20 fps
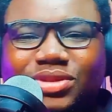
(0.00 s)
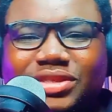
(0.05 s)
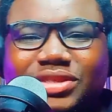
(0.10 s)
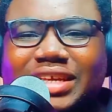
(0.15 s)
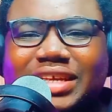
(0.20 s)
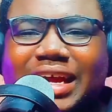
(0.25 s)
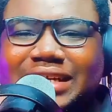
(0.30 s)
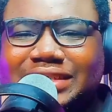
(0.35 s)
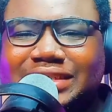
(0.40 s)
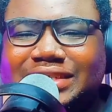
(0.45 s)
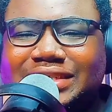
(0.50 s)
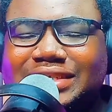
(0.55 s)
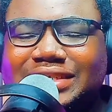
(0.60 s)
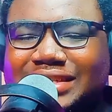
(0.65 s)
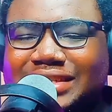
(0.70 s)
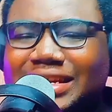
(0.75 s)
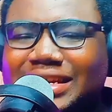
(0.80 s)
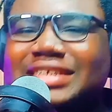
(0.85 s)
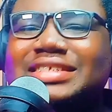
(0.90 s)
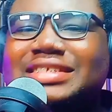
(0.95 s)
and
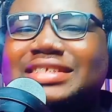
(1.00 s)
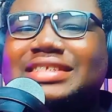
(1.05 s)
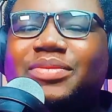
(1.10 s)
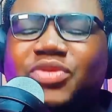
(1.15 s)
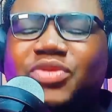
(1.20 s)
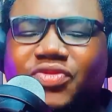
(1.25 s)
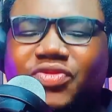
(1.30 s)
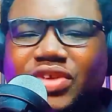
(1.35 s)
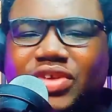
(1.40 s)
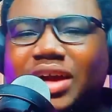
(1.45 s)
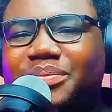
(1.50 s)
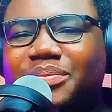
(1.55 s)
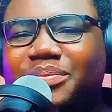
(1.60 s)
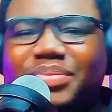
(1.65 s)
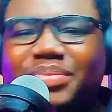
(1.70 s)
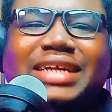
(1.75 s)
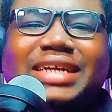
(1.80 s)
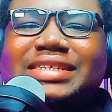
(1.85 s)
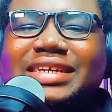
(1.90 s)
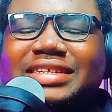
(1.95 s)
next time if you are
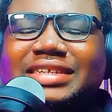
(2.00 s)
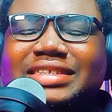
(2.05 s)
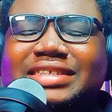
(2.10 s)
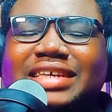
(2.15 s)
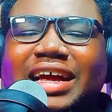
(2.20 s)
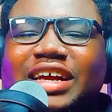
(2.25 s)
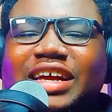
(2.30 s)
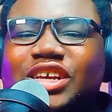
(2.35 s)
buying data,